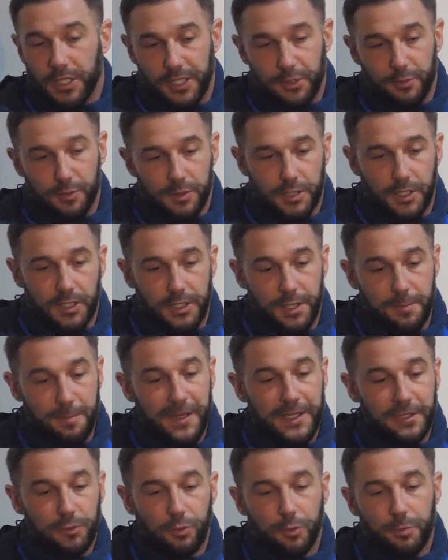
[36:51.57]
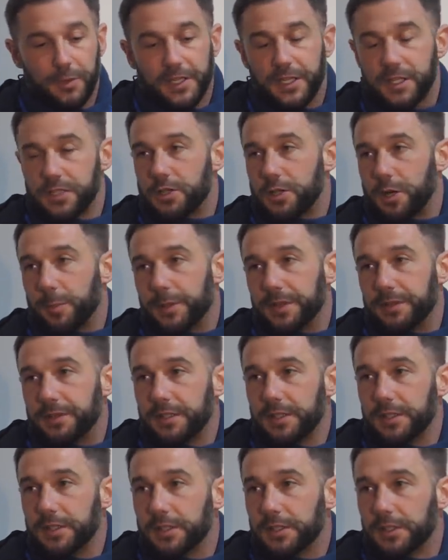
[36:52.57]
And it was like they might not have been his cup of
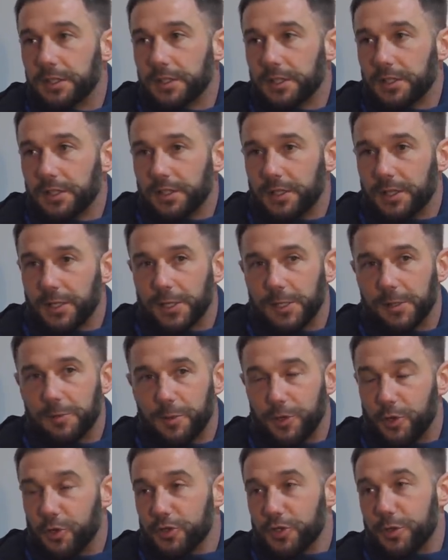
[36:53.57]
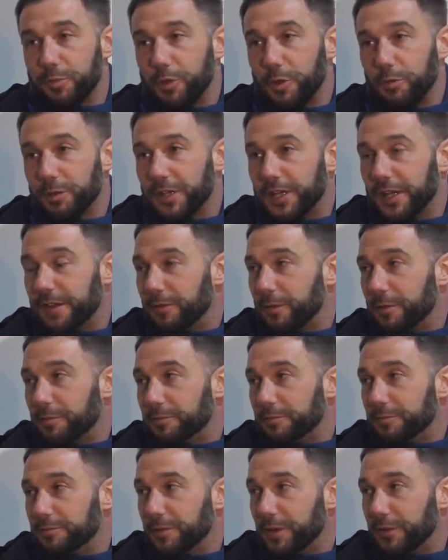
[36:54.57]
tea um, because they probably gave
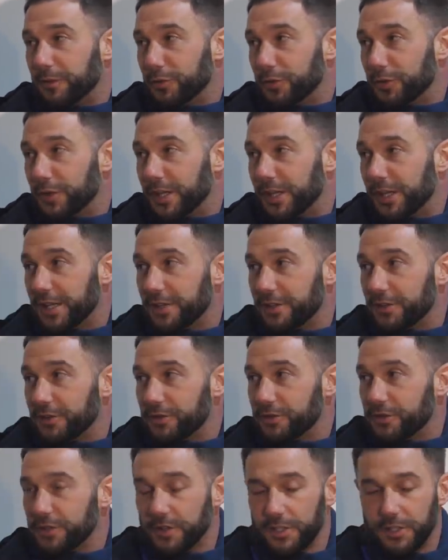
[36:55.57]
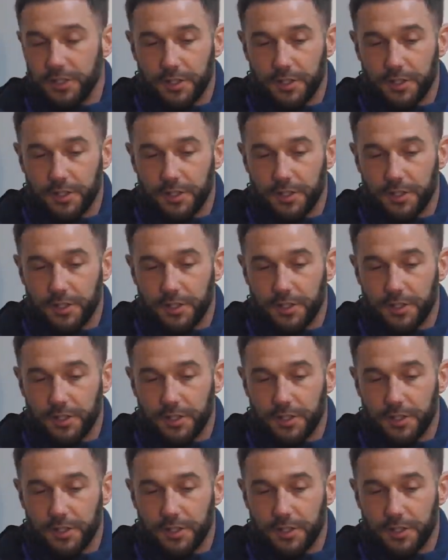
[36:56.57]
him a few grey hairs.